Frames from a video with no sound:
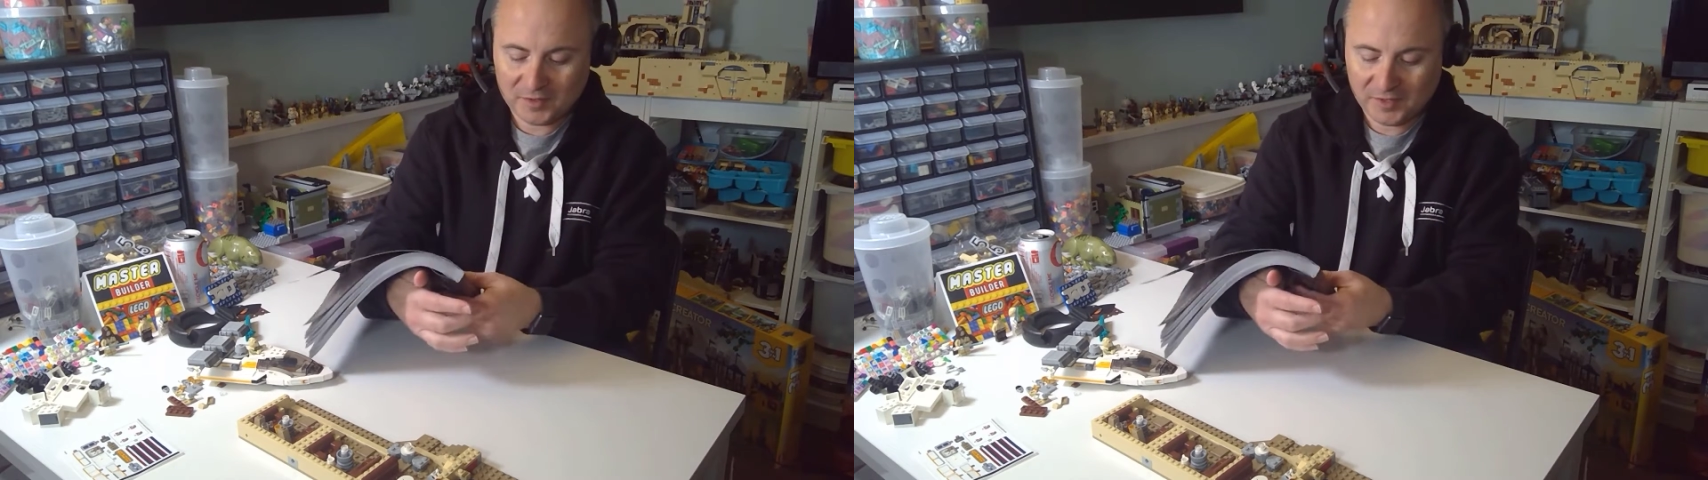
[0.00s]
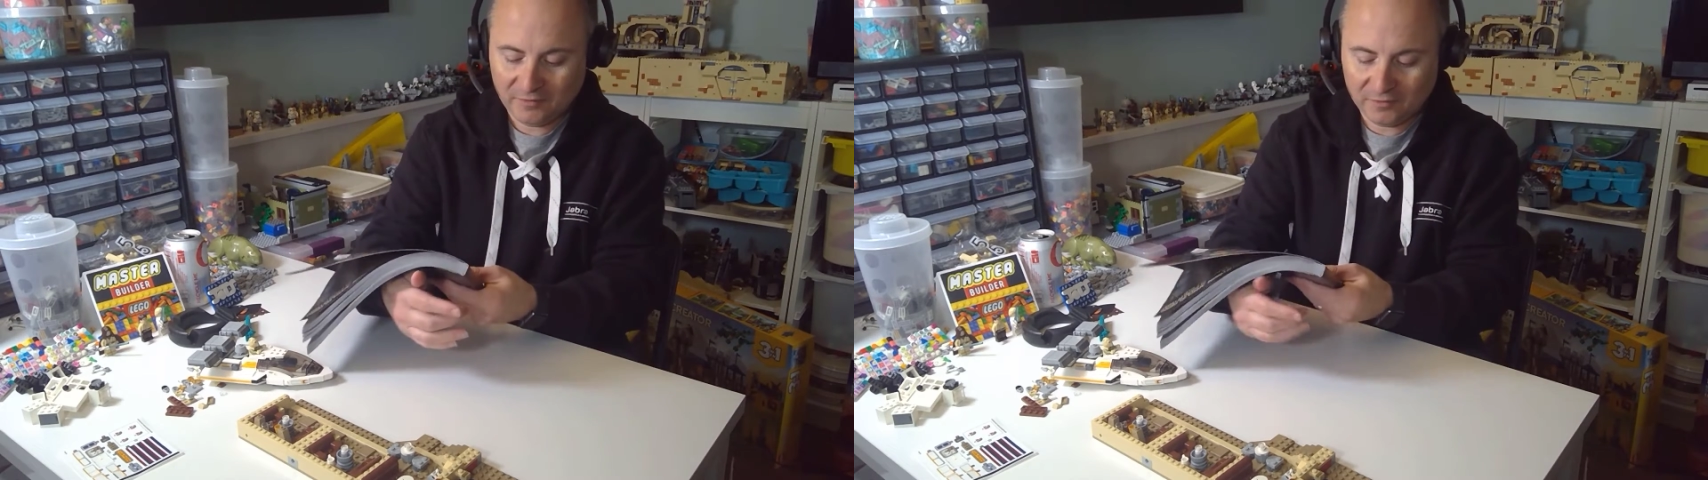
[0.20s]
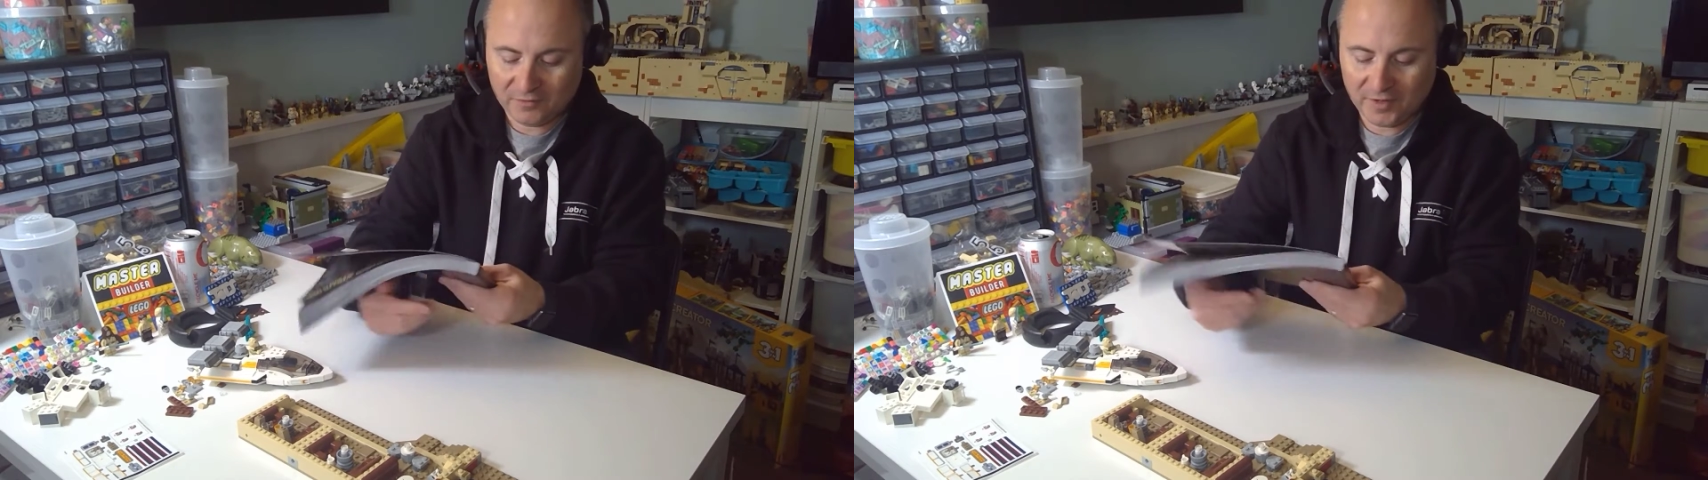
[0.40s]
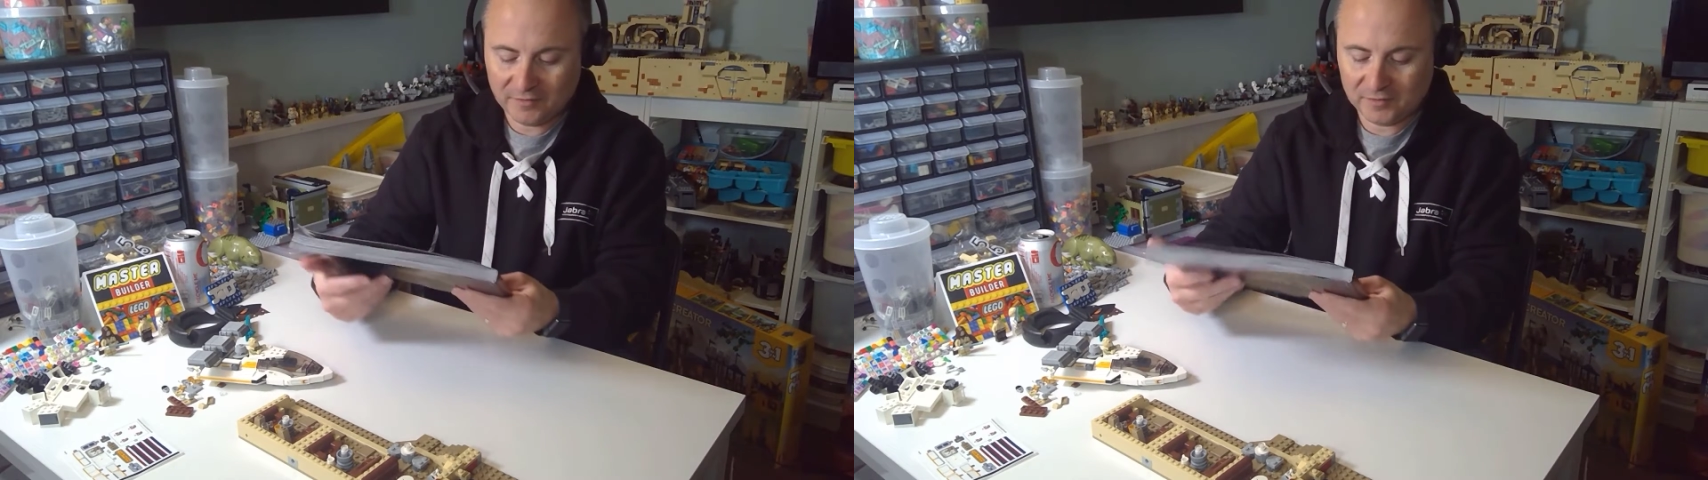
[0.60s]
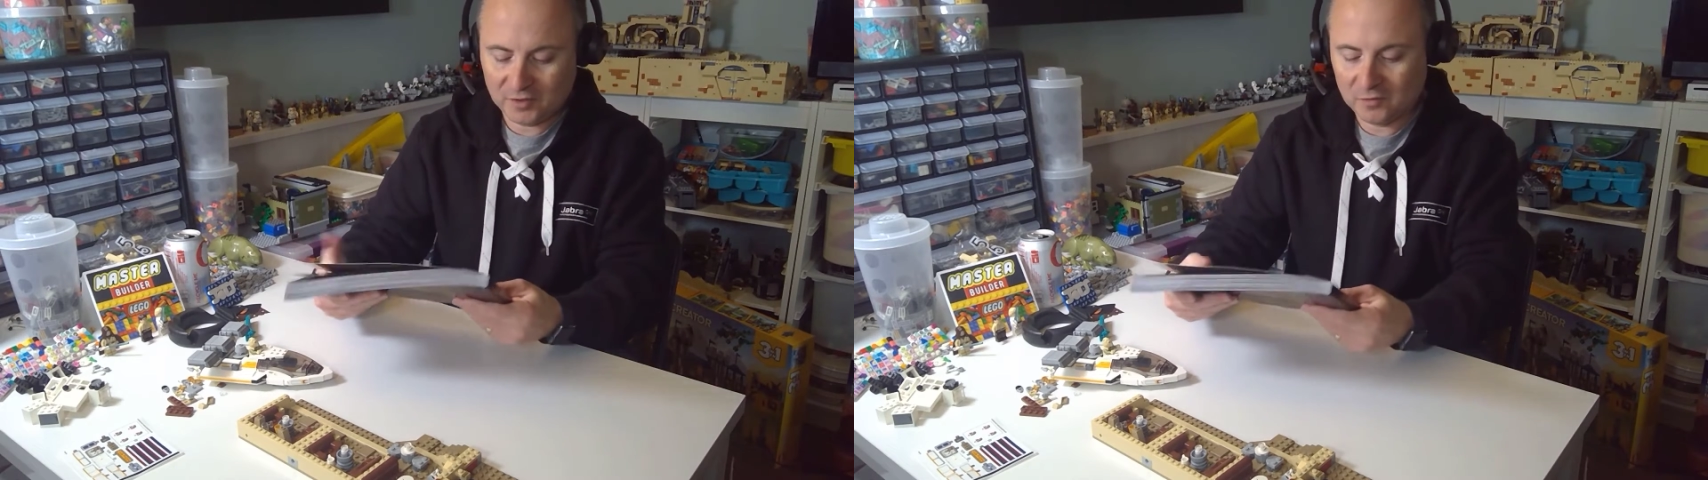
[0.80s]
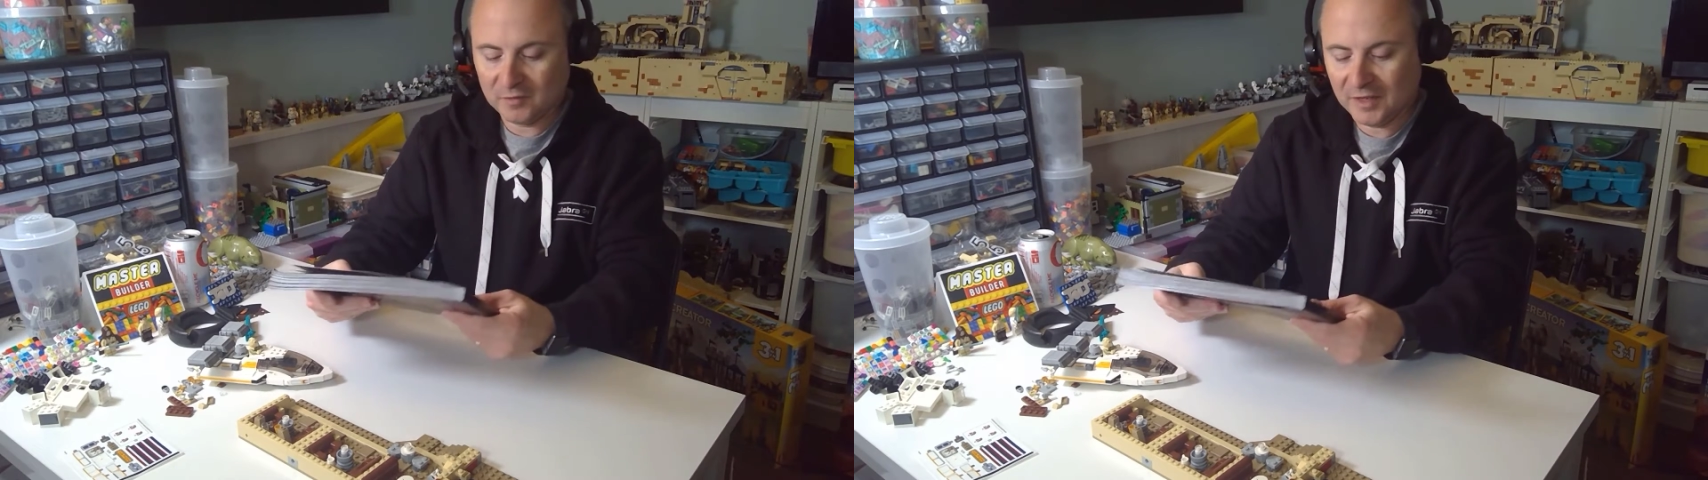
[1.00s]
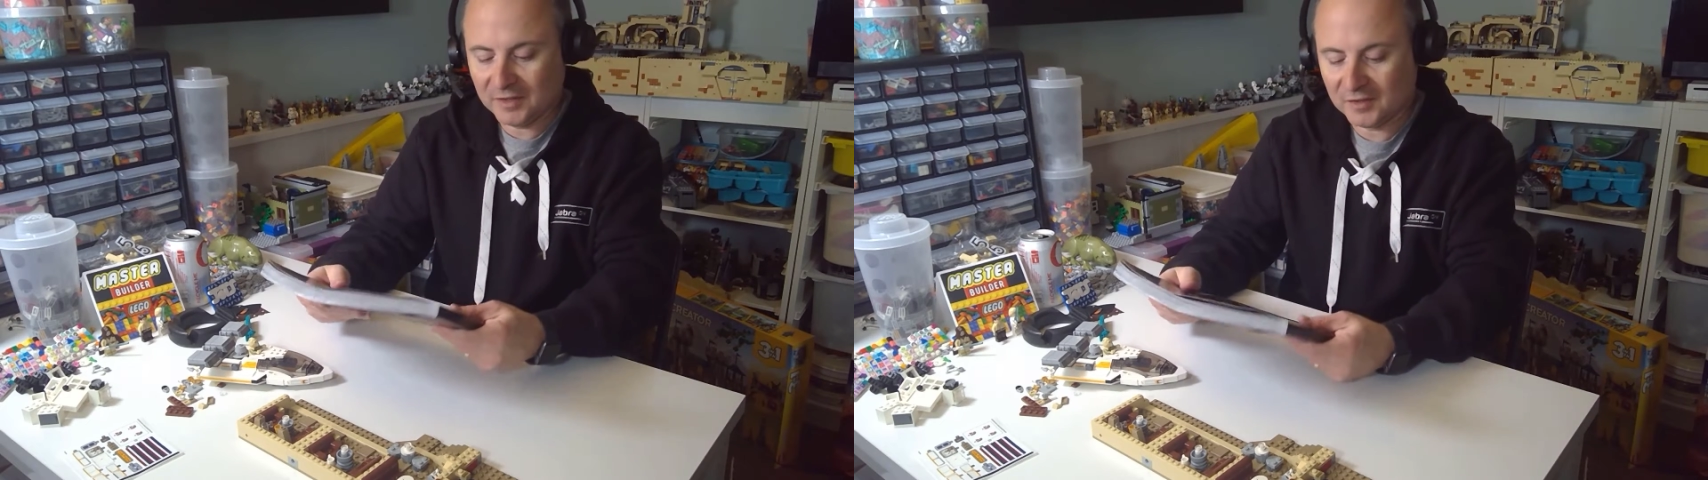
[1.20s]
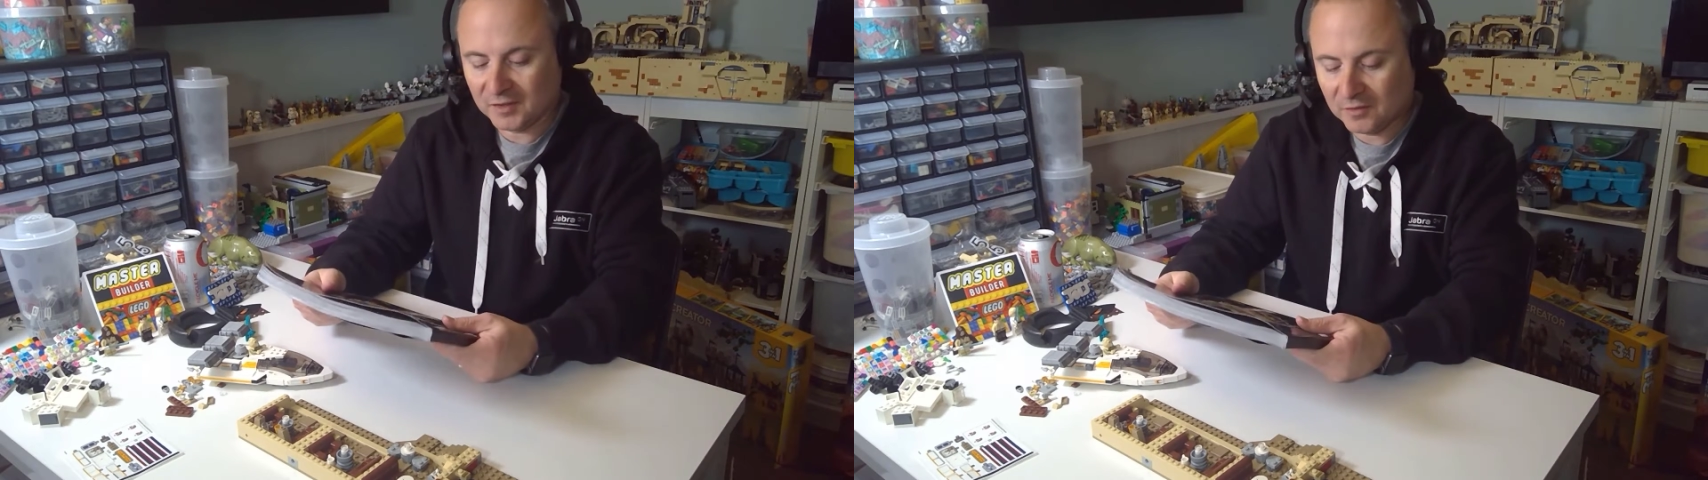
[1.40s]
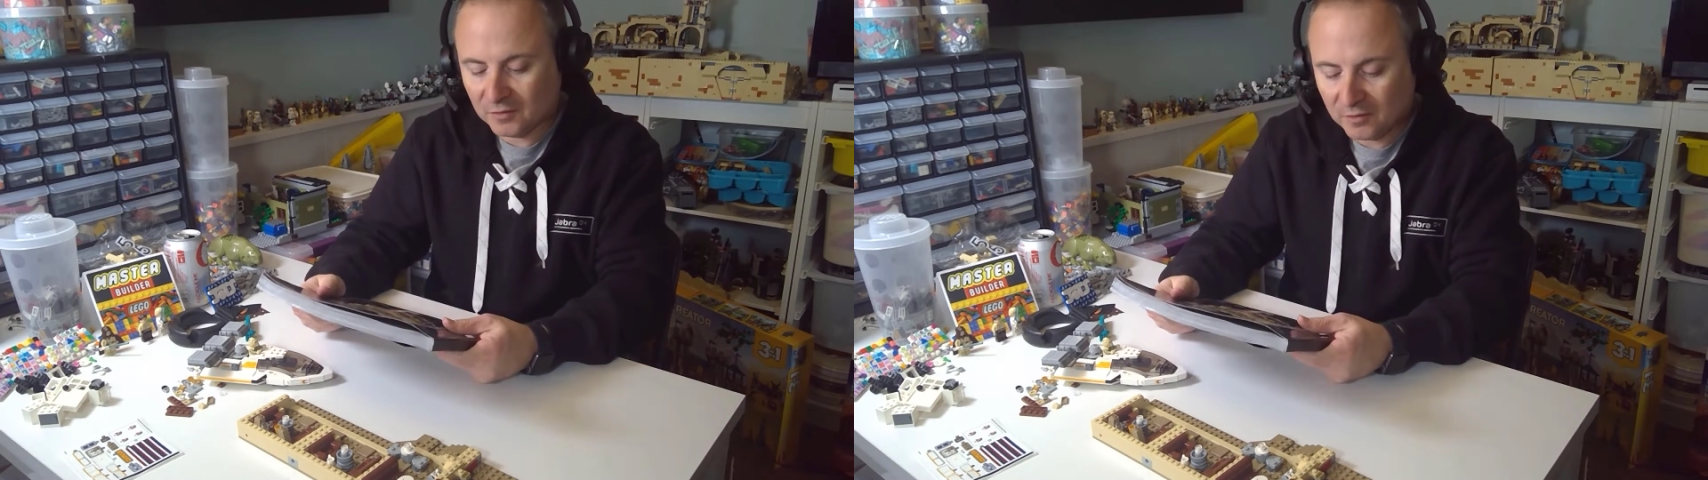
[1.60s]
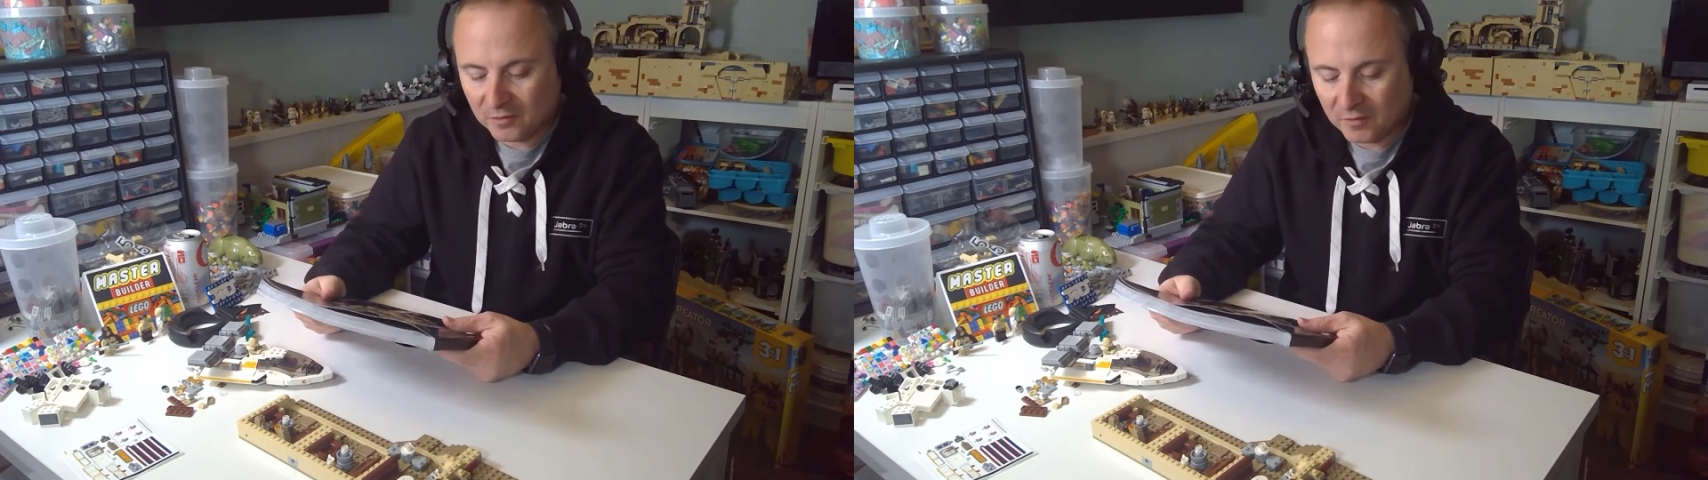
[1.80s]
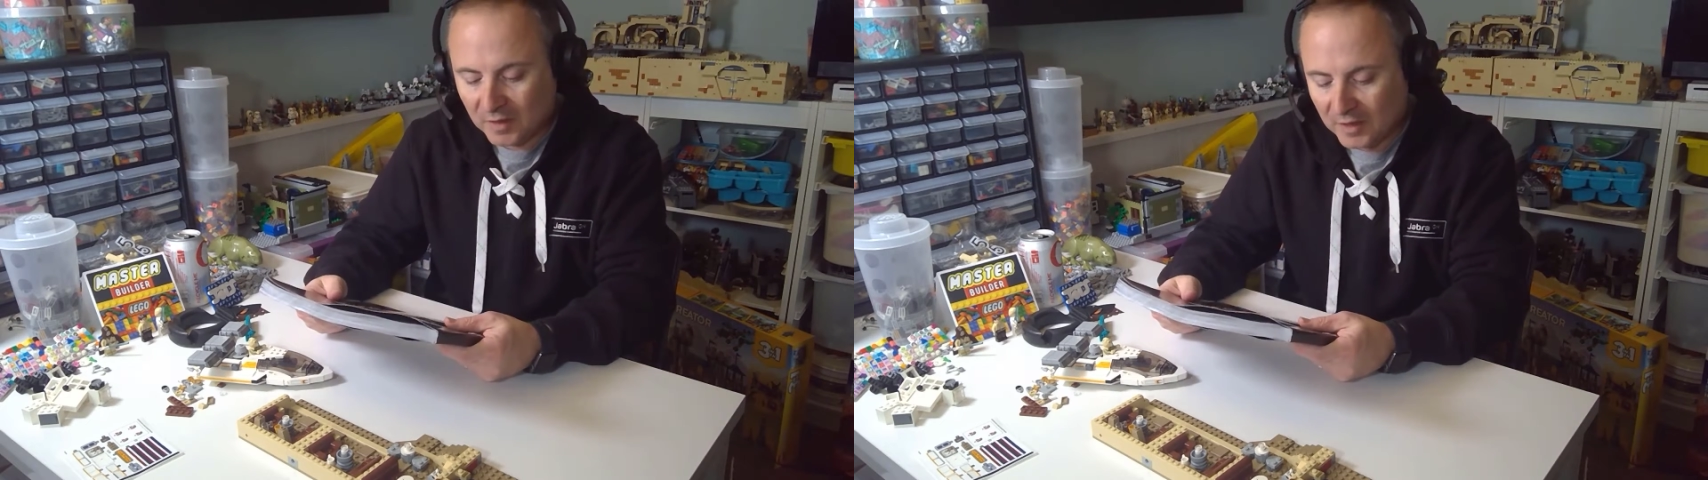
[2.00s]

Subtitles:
75290,